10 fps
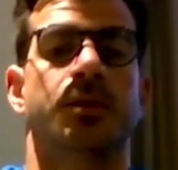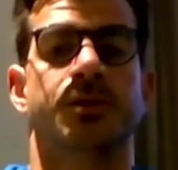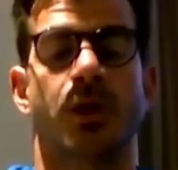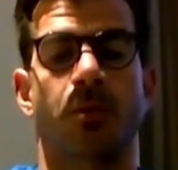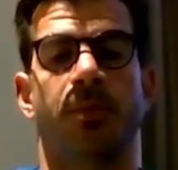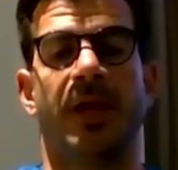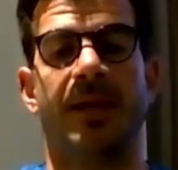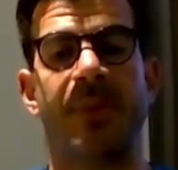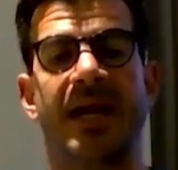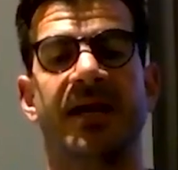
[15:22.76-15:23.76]
So,
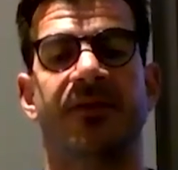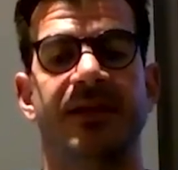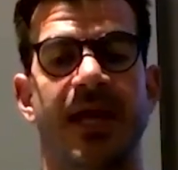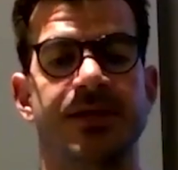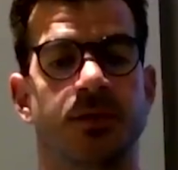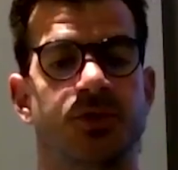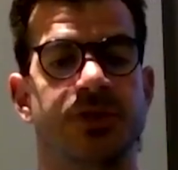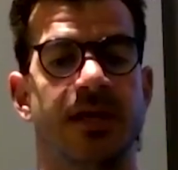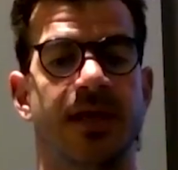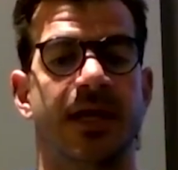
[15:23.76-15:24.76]
like back in the days, you would
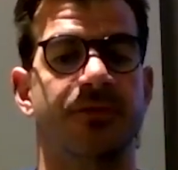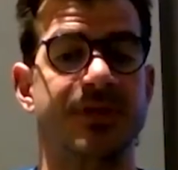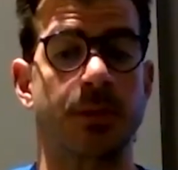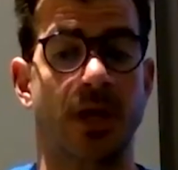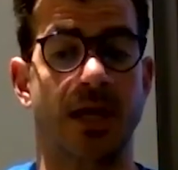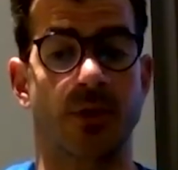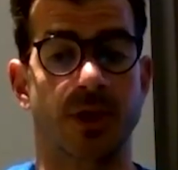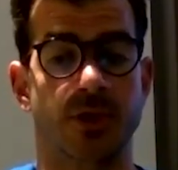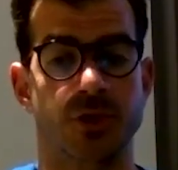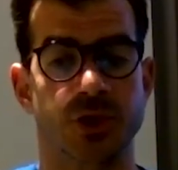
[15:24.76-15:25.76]
say, like, if someone had a
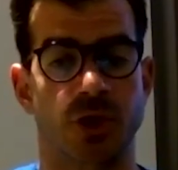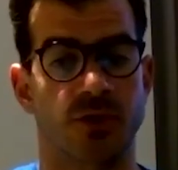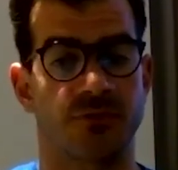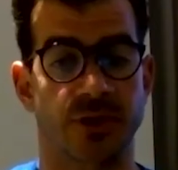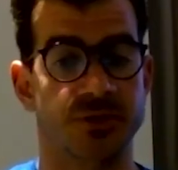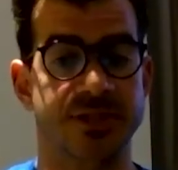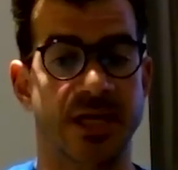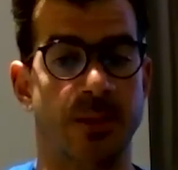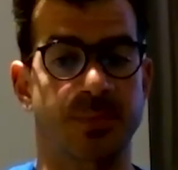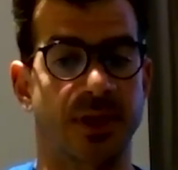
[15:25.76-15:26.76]
really good serve, he could
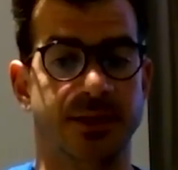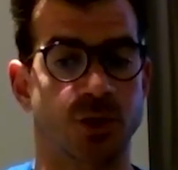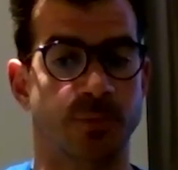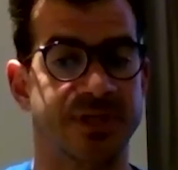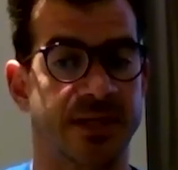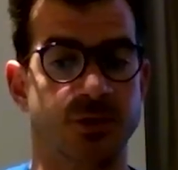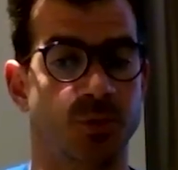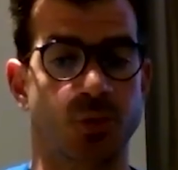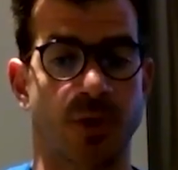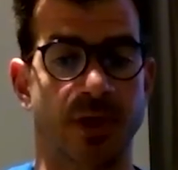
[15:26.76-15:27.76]
stay up like top 10,
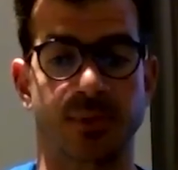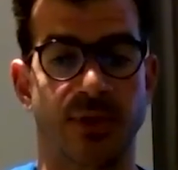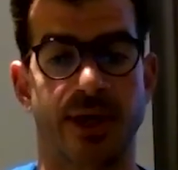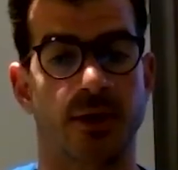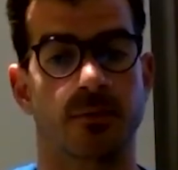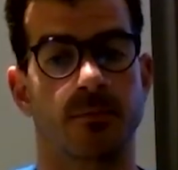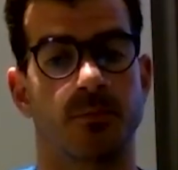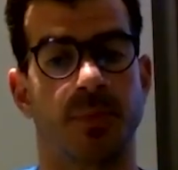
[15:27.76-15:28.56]
top 20 player.